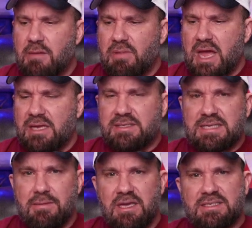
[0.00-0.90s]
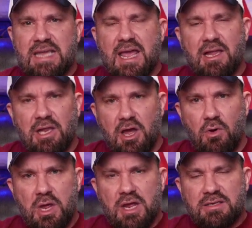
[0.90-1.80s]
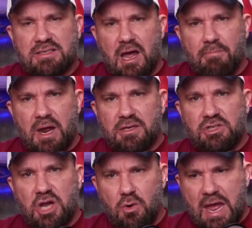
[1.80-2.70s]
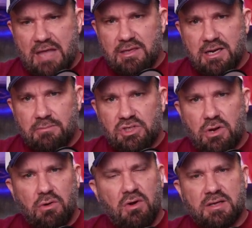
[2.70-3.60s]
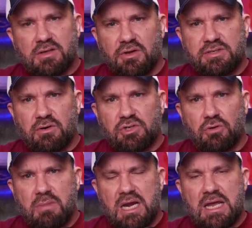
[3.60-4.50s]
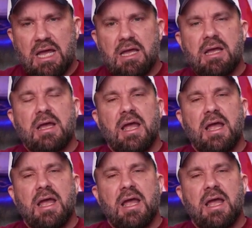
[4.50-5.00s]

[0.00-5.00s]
Come by and see me, say hello, stop by the show at The Dumb Show across all social media,